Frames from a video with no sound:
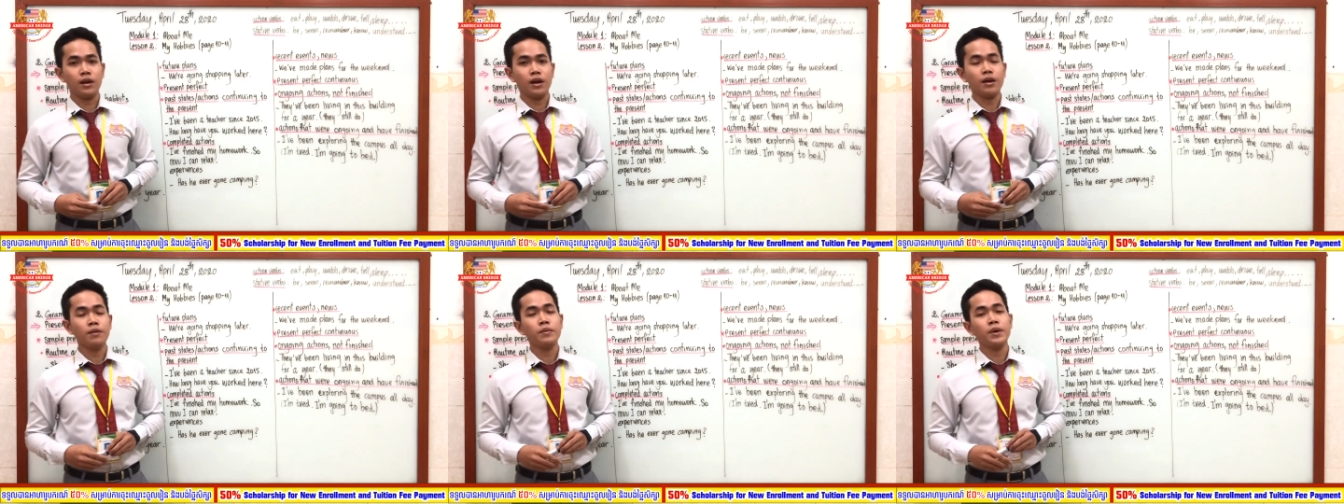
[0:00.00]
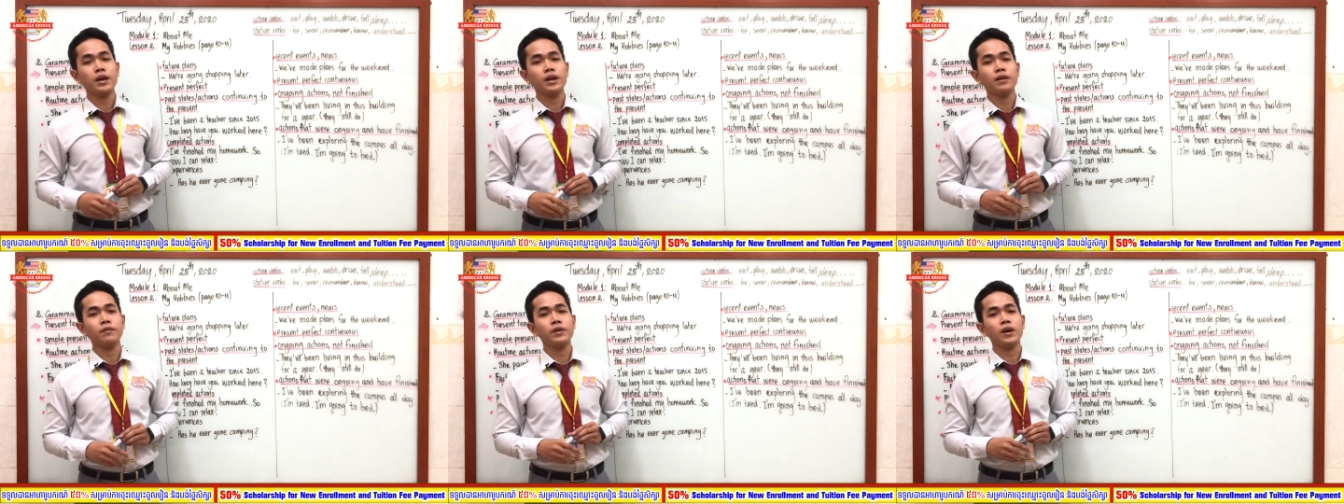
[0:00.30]

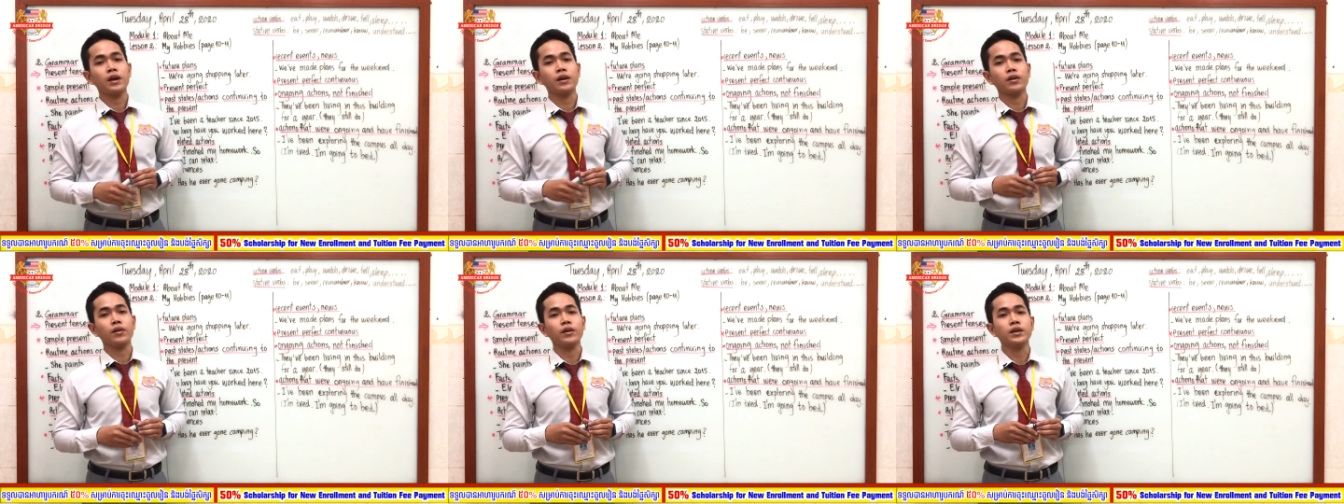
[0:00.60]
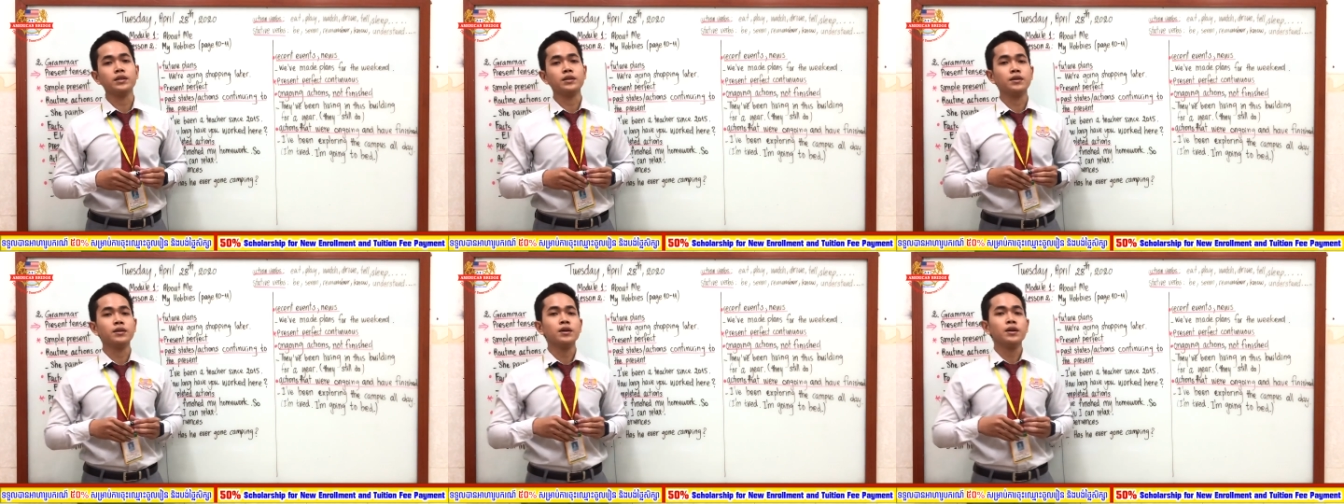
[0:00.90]
we are
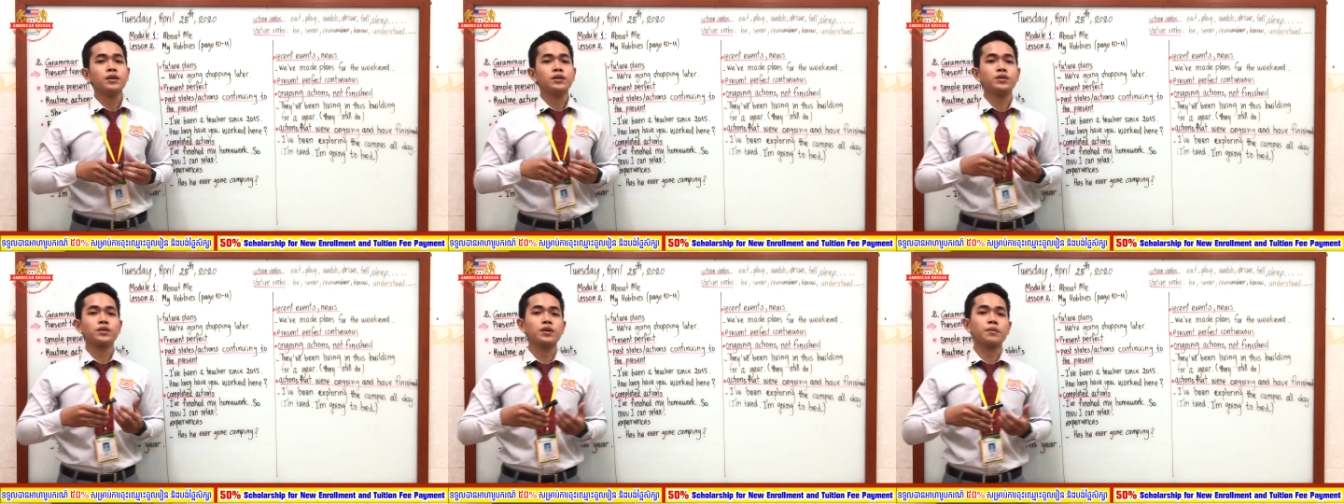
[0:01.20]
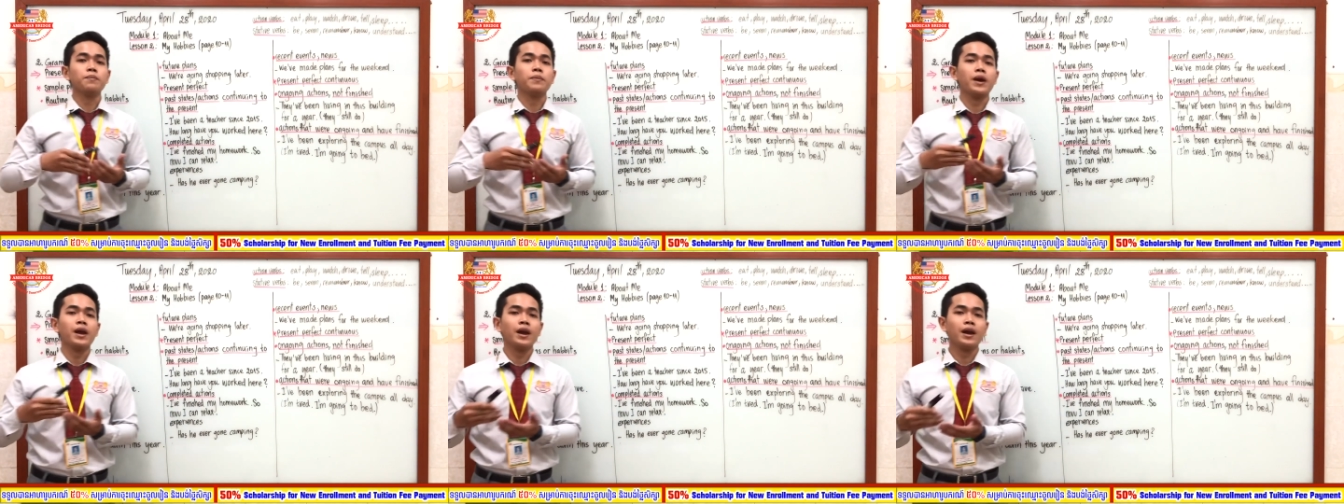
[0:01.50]
going to
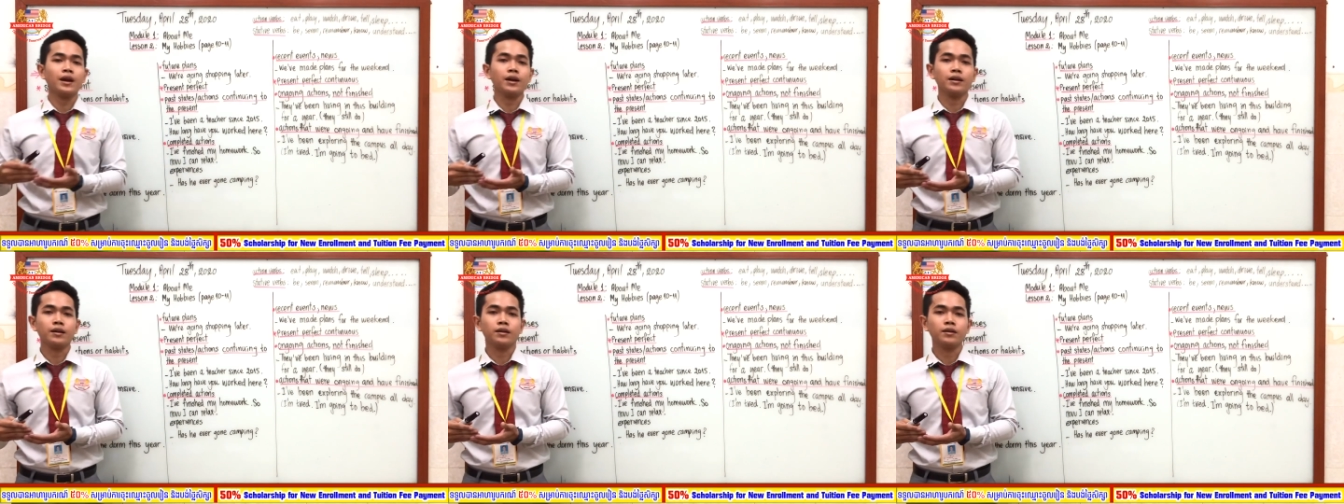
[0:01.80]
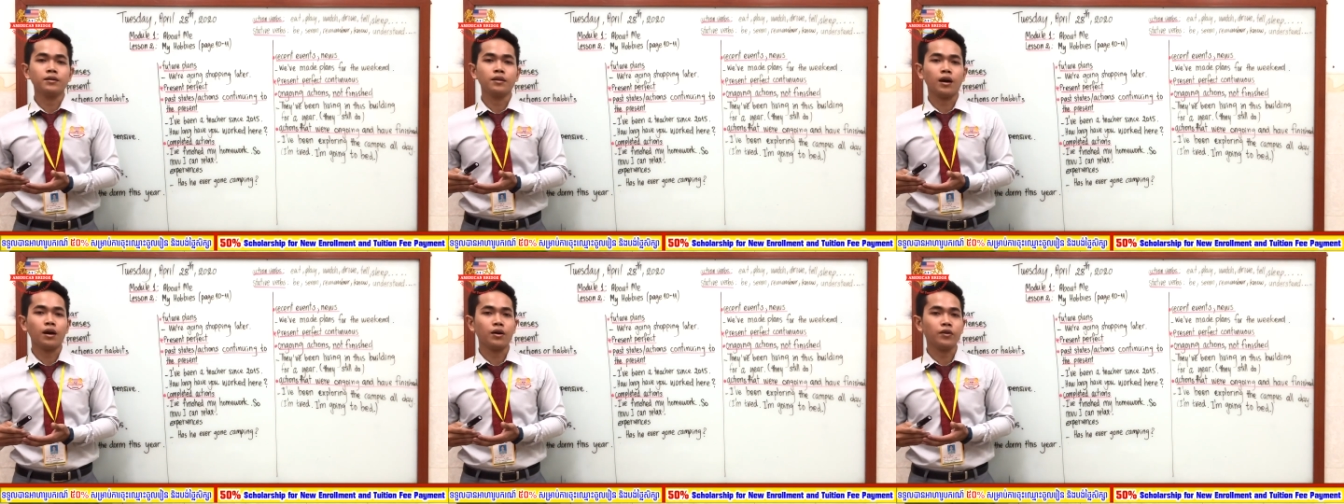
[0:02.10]
compare
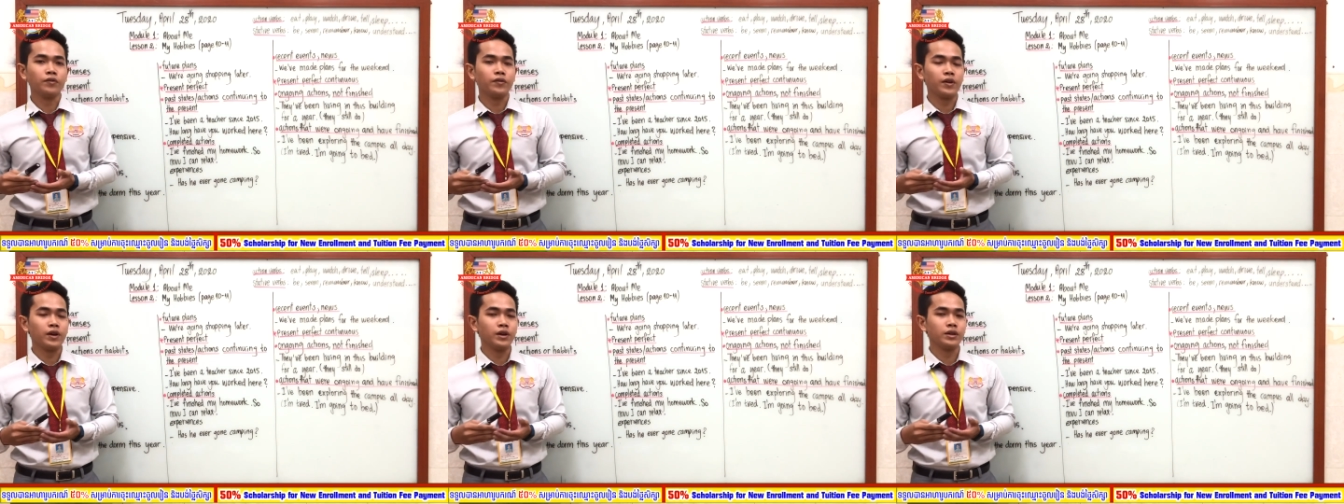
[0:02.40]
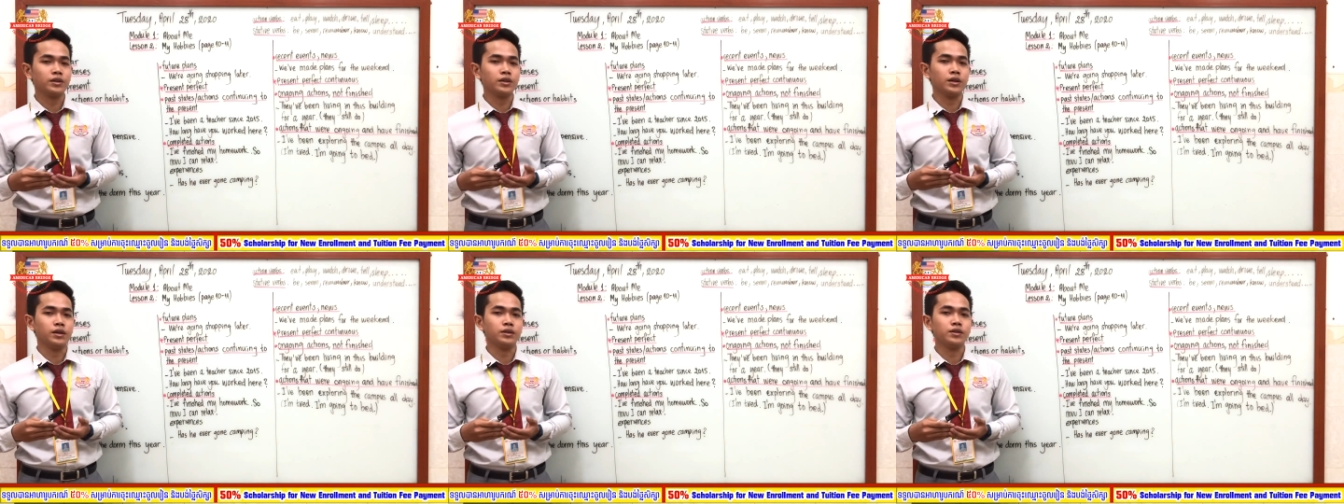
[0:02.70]
of
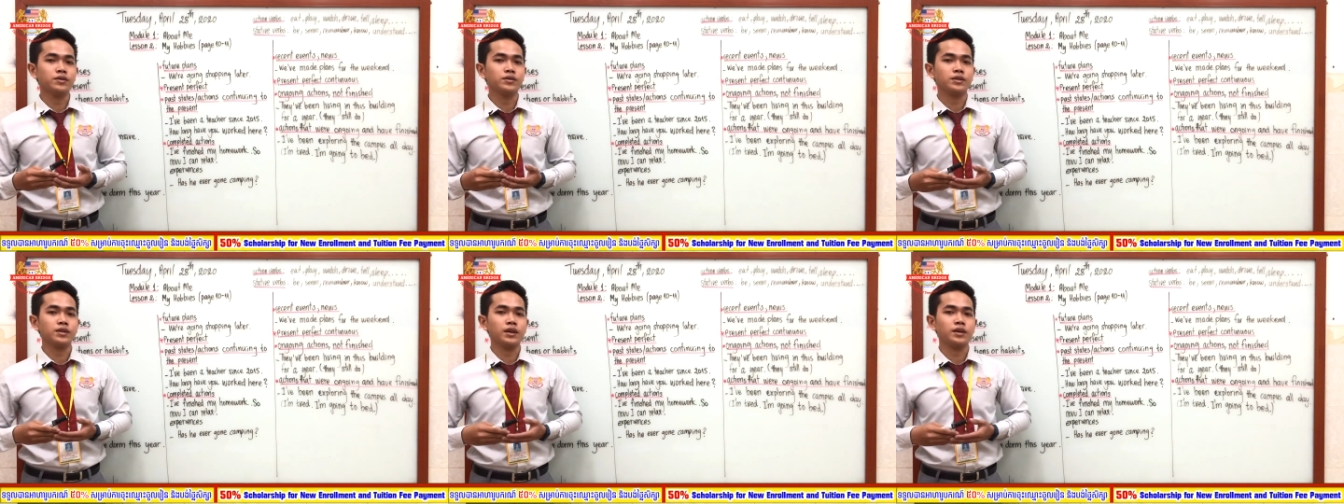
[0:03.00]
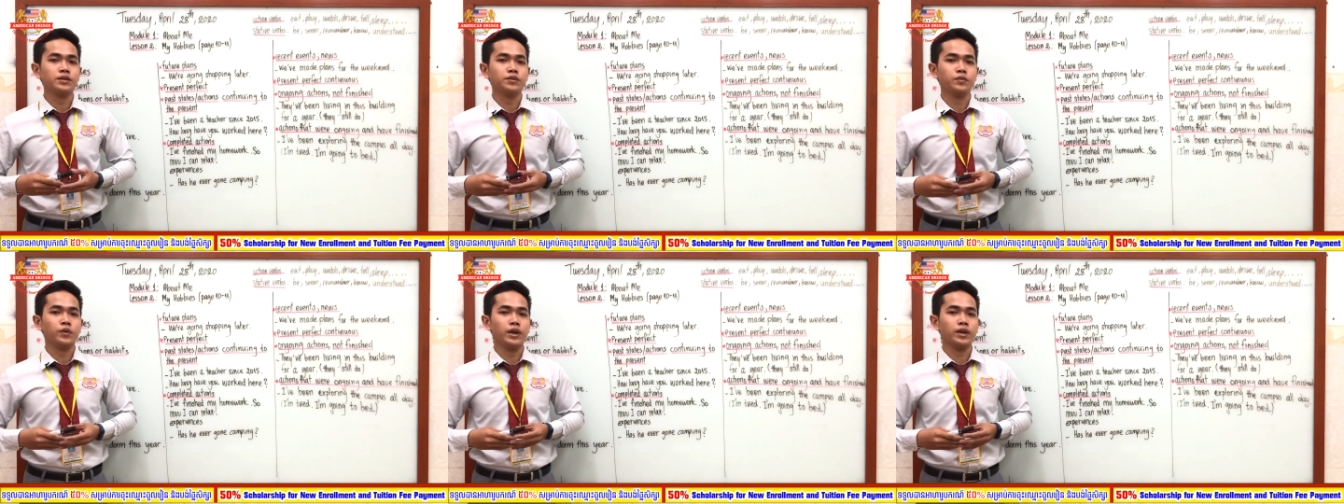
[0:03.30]
each
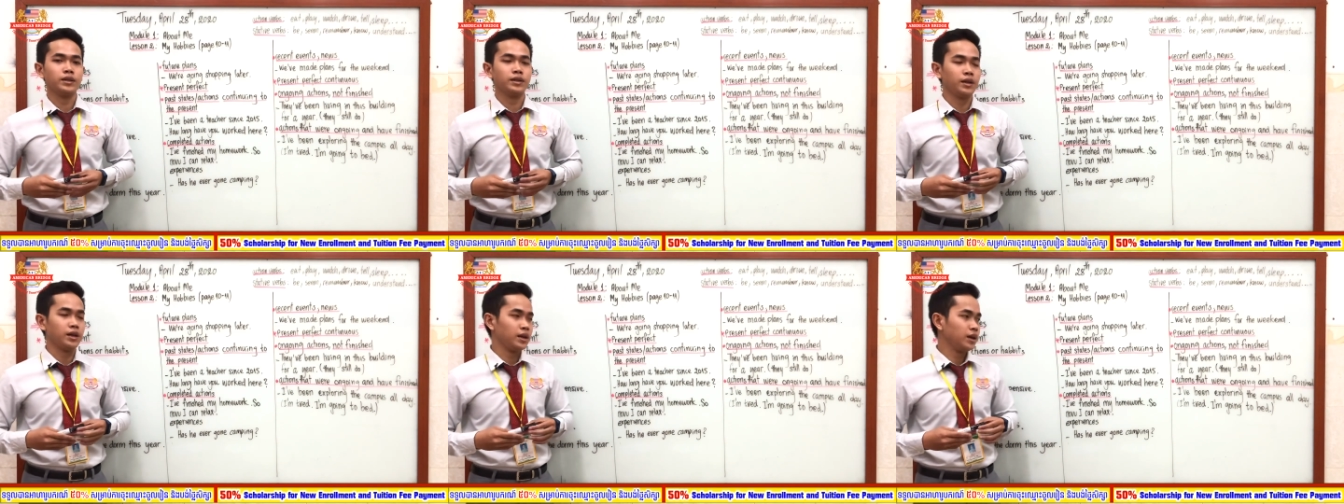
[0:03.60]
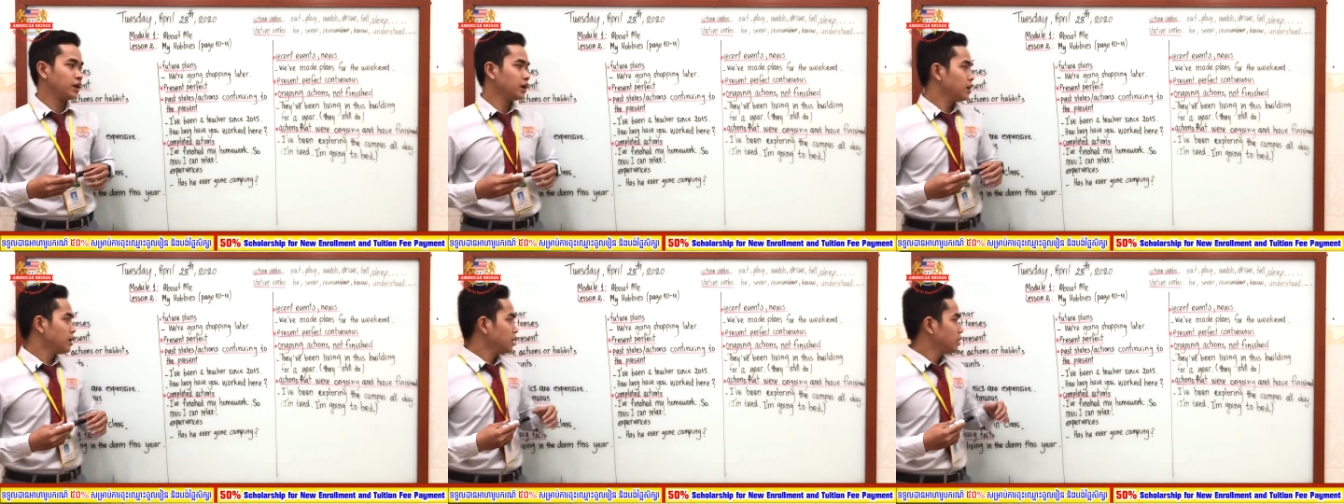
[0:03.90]
usage with
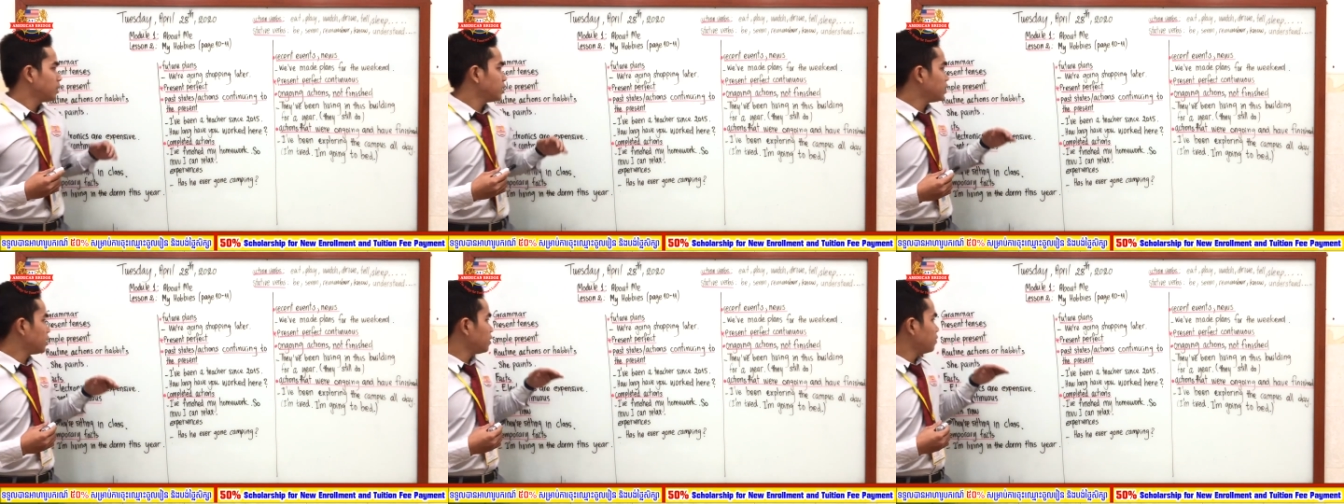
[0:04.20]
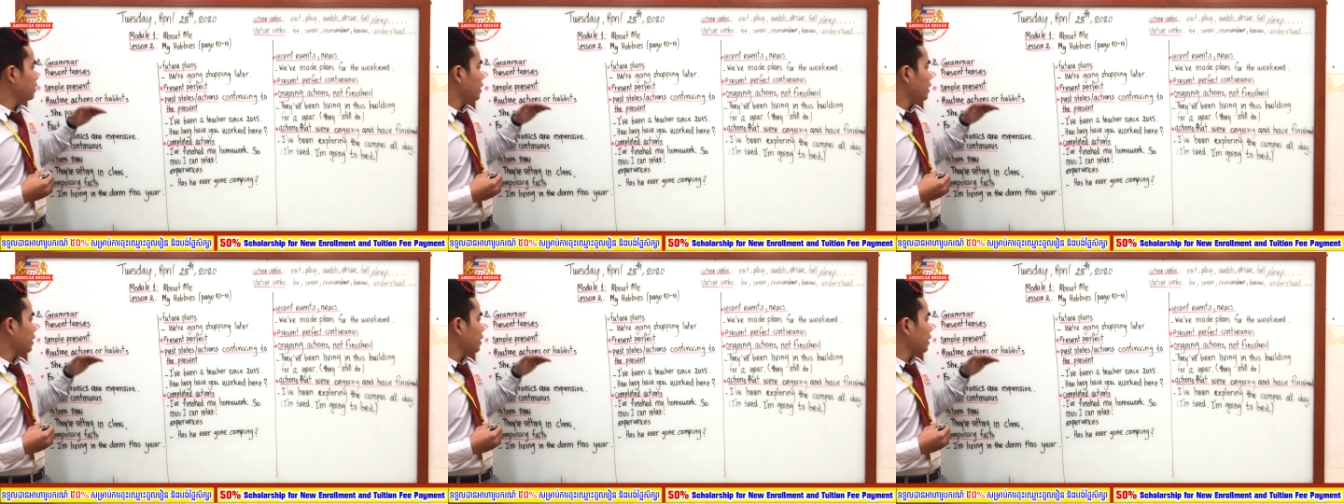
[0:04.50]
the, we